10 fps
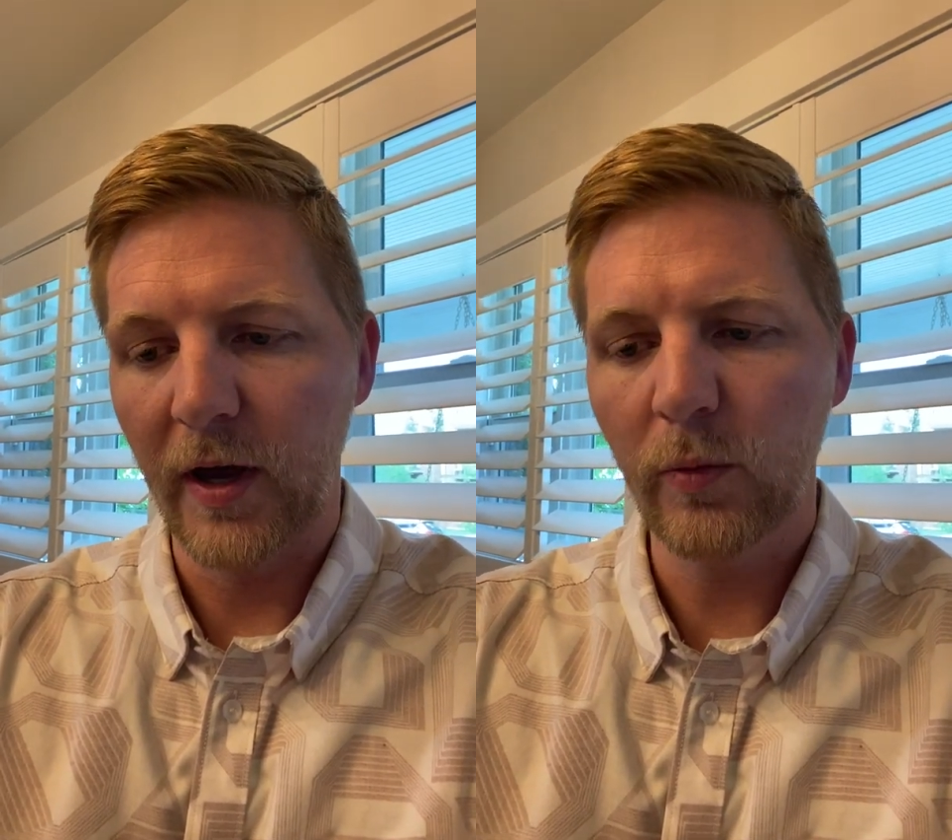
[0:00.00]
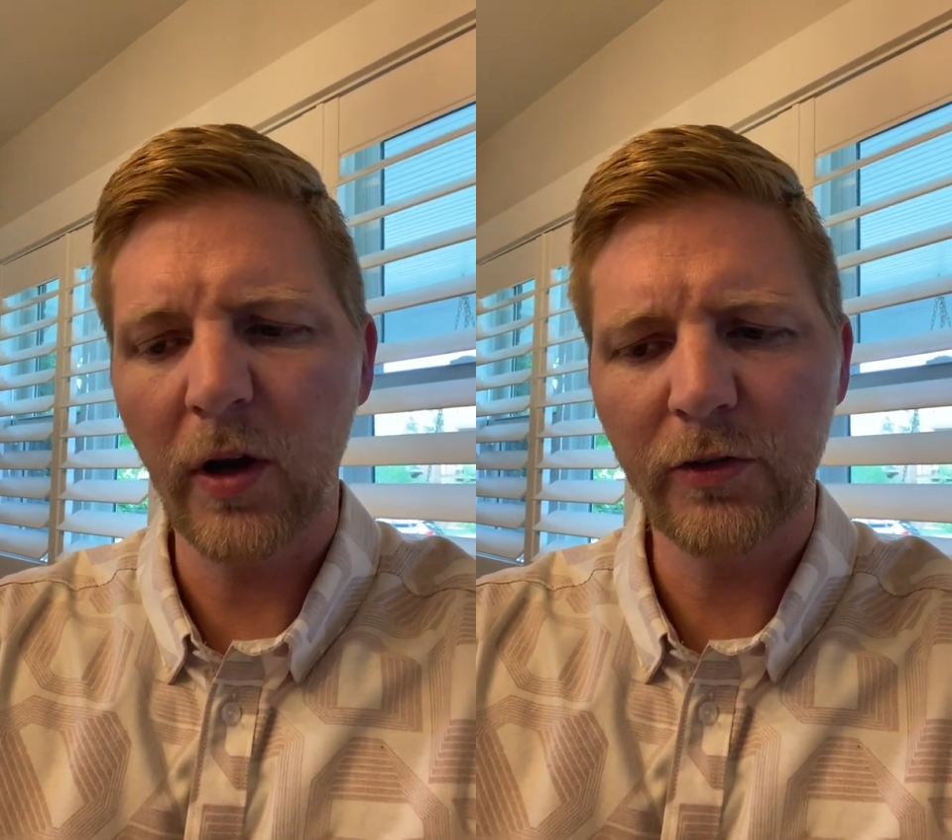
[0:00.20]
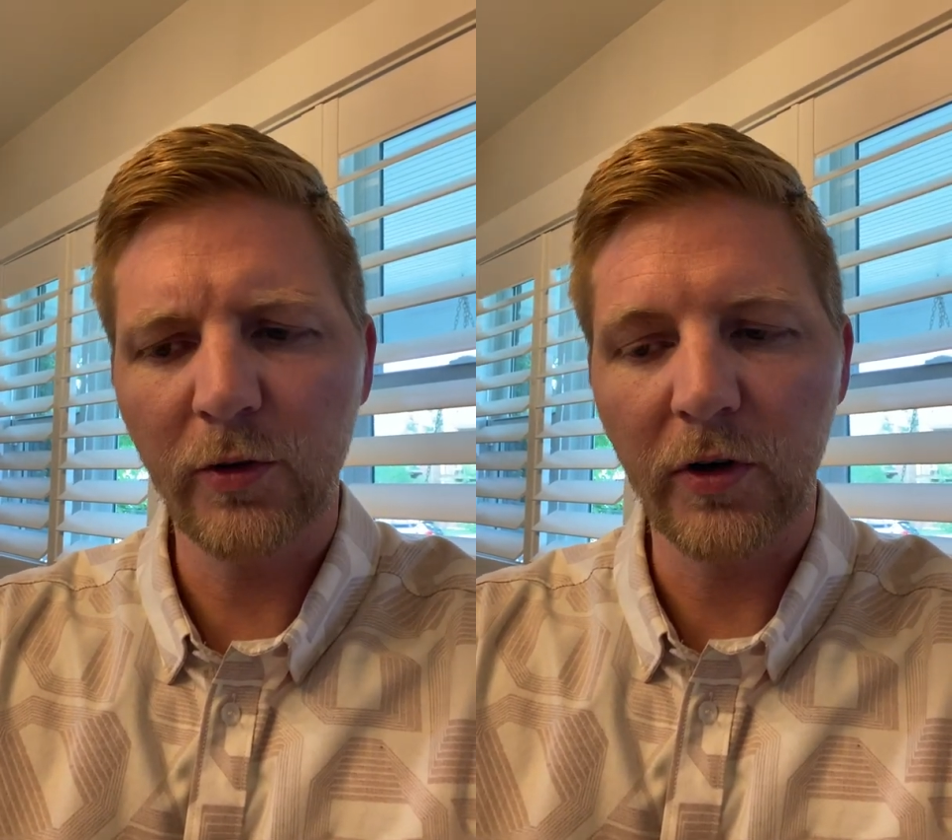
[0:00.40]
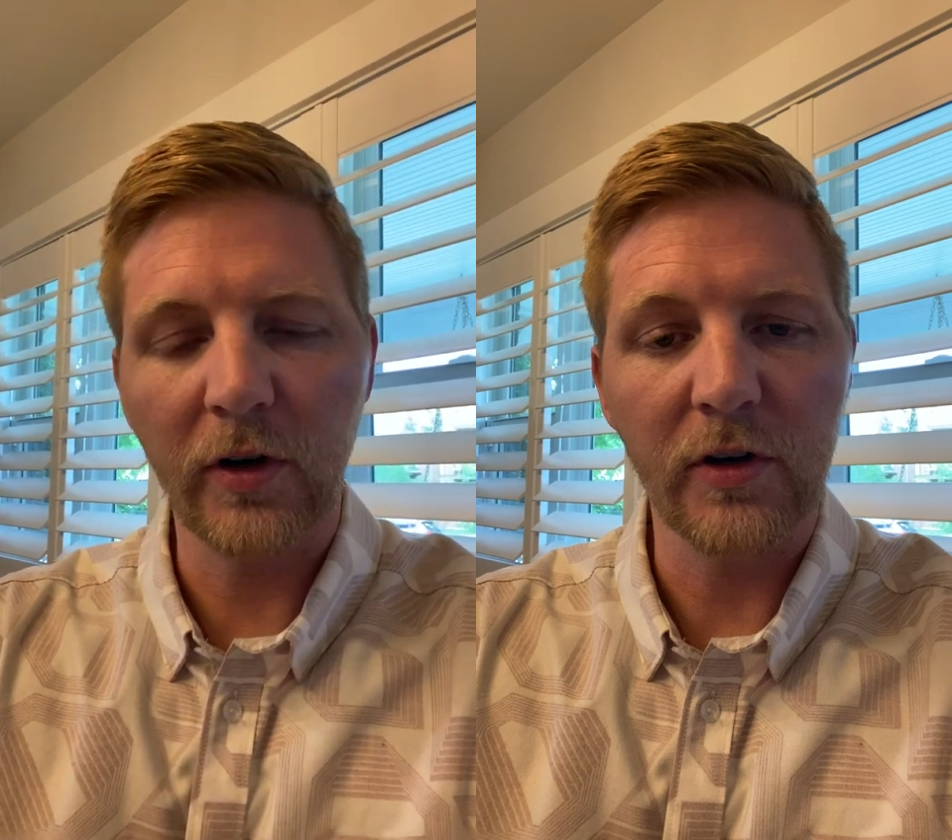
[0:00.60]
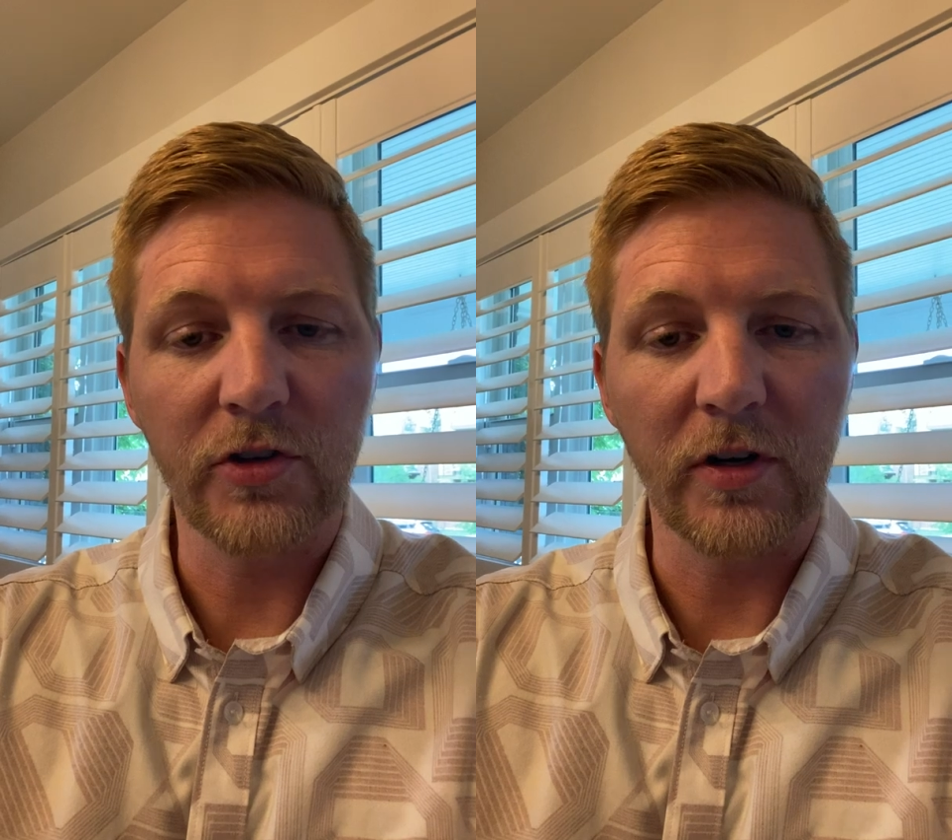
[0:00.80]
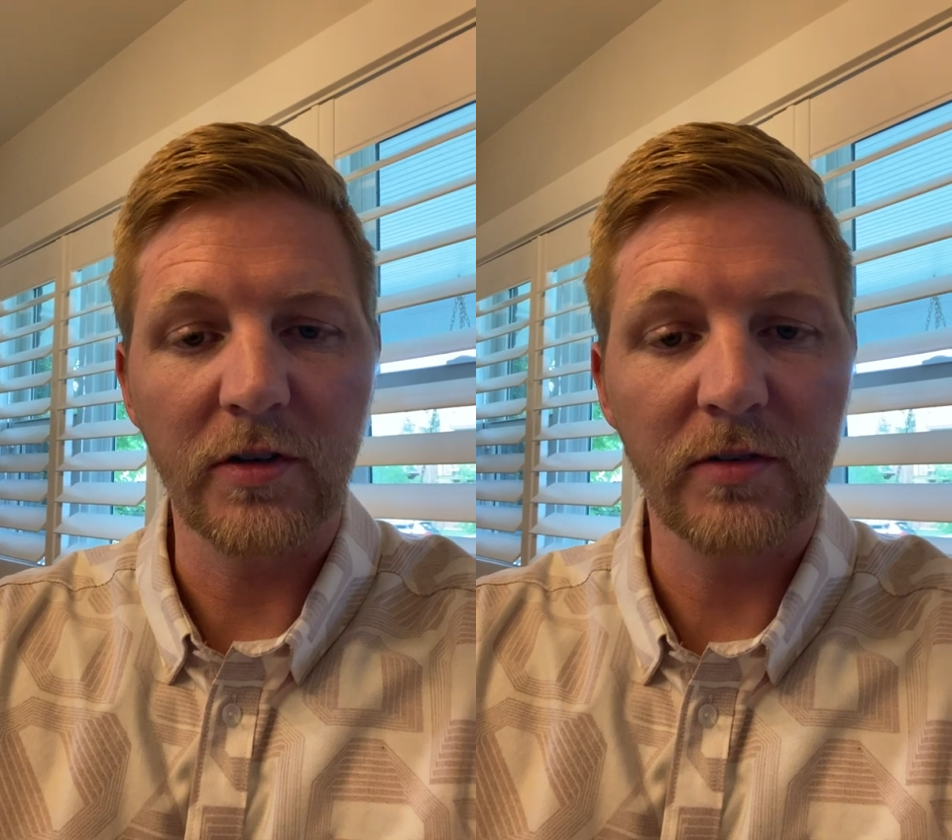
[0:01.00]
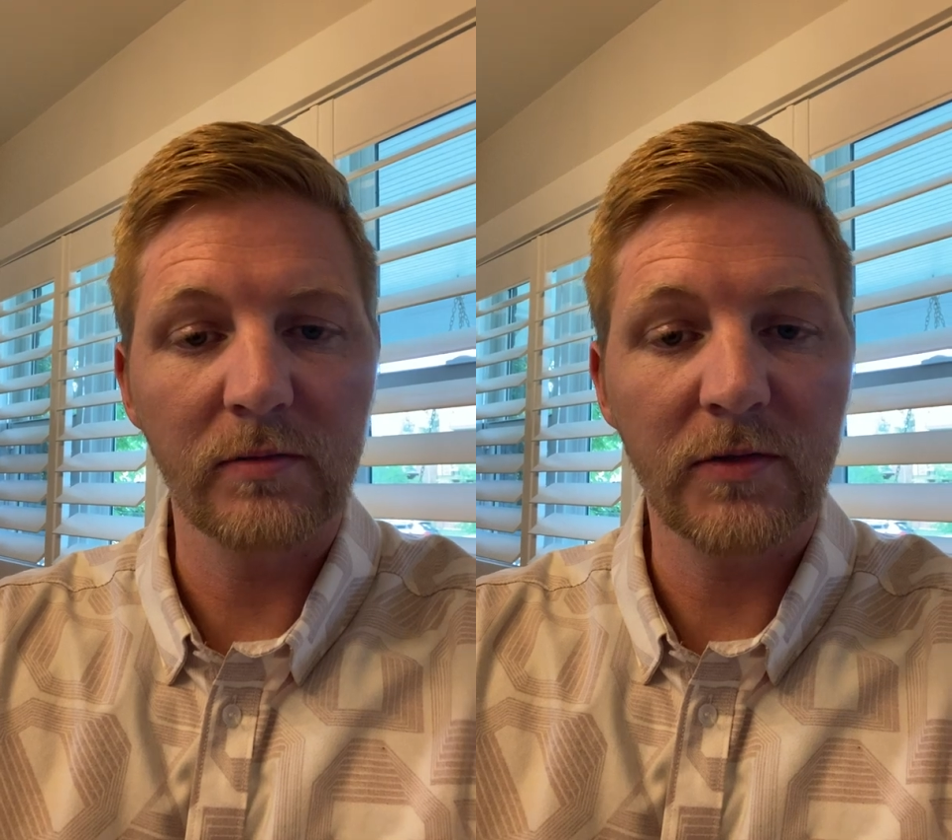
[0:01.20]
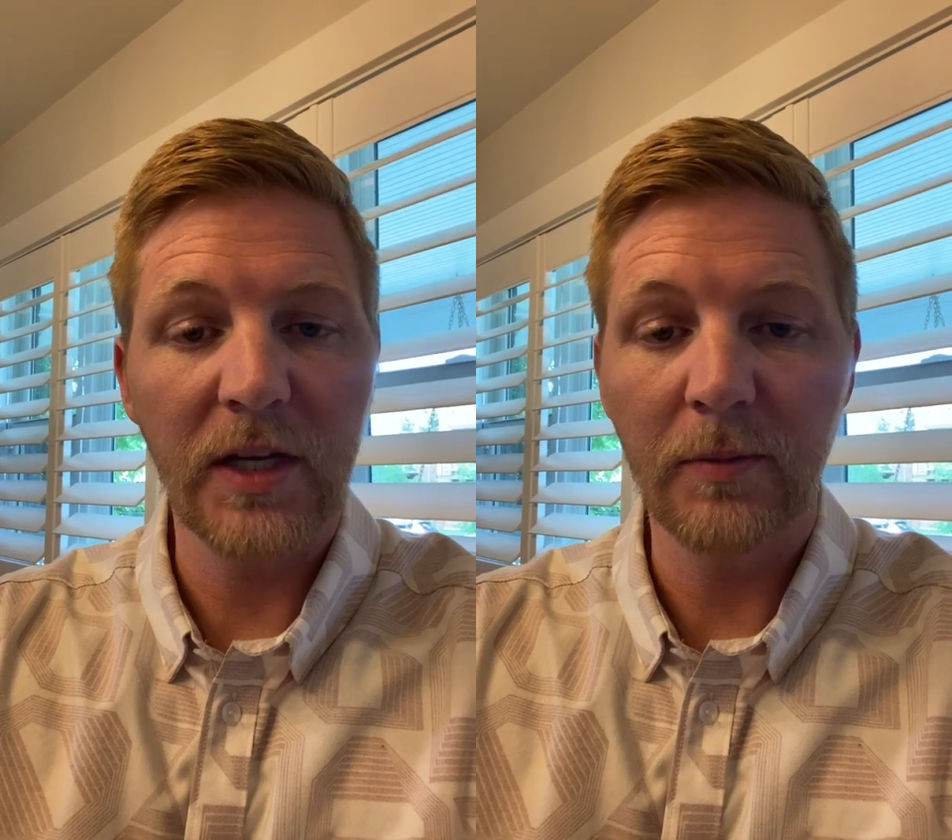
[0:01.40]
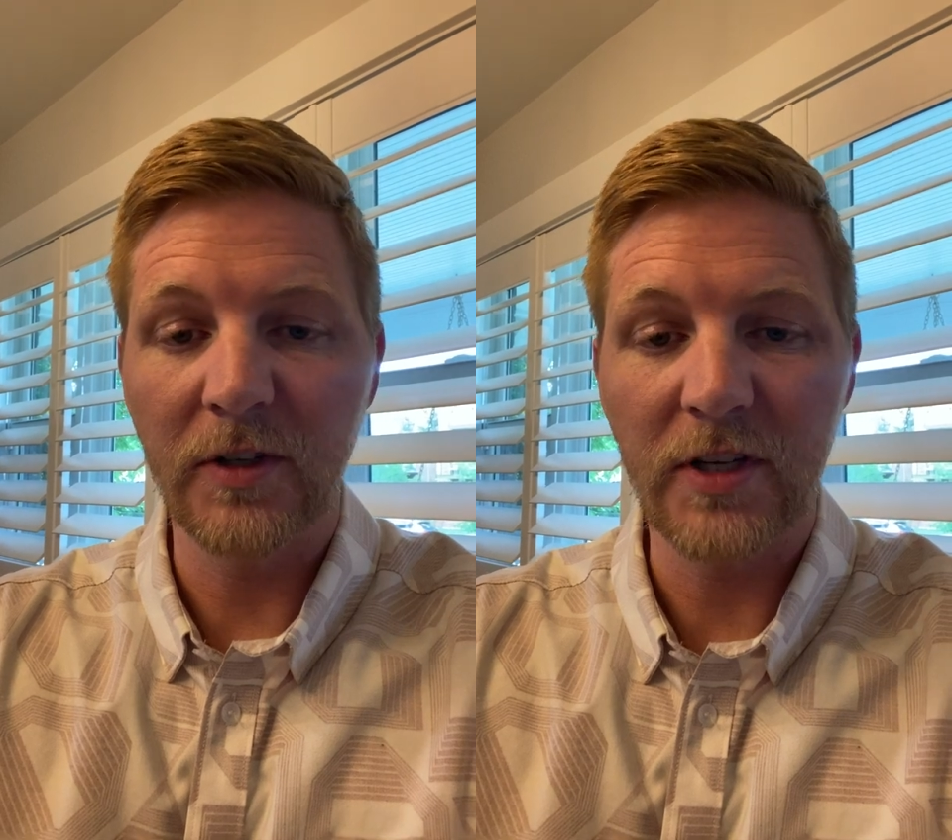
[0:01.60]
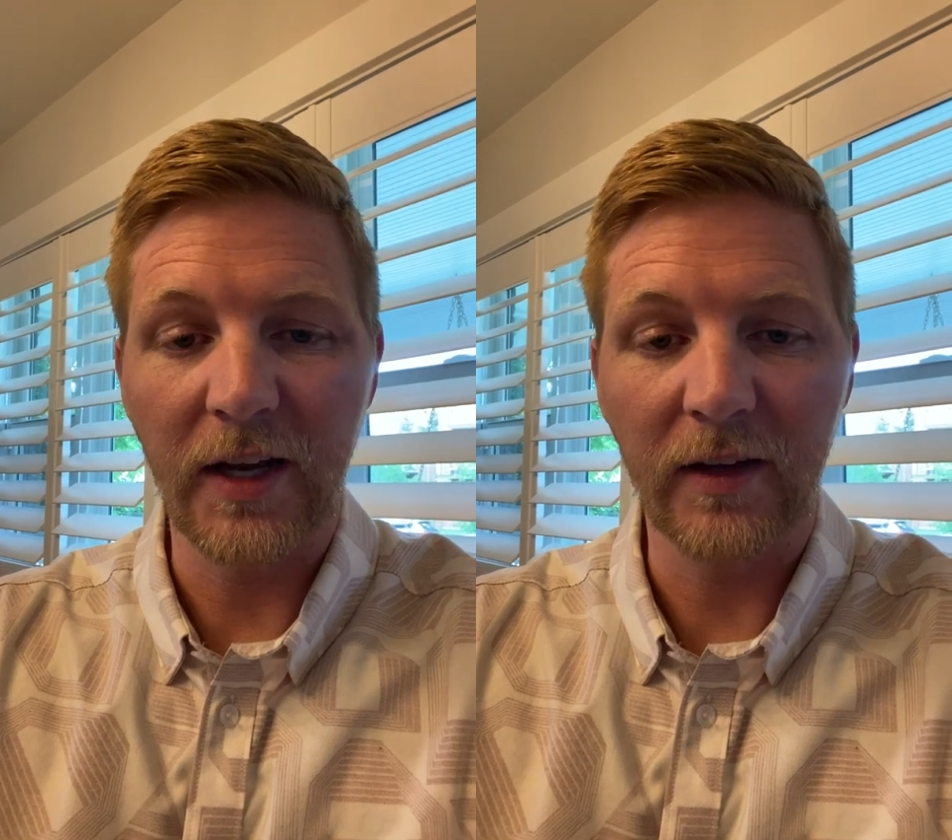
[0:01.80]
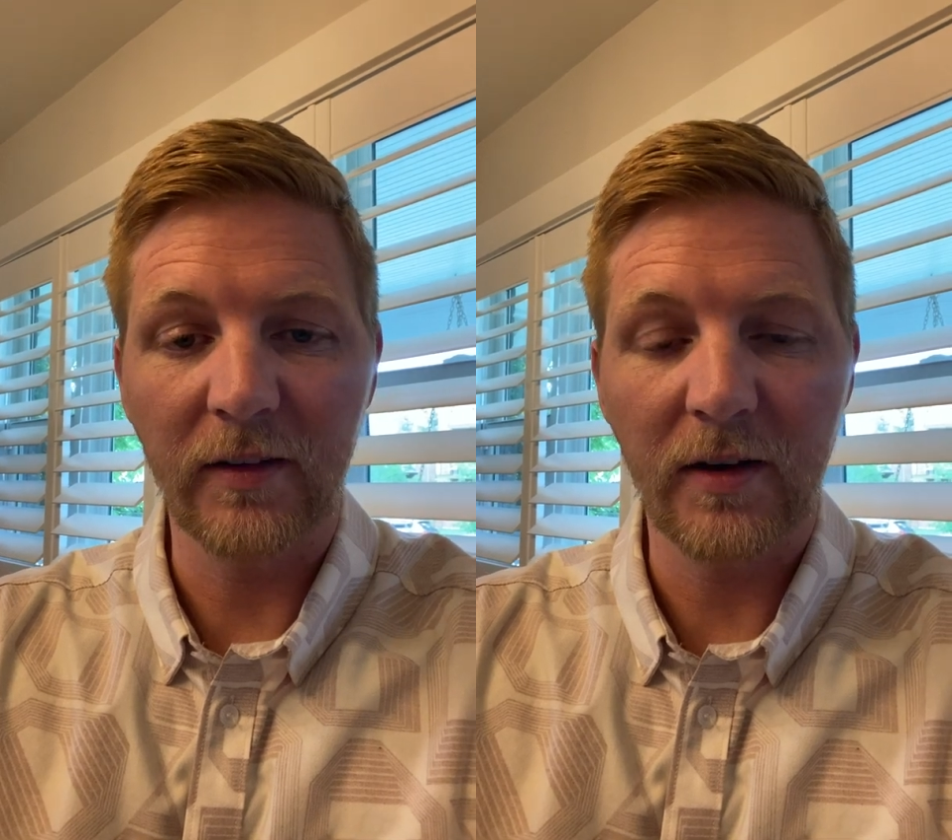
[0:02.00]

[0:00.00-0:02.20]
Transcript: And we also encourage our team to take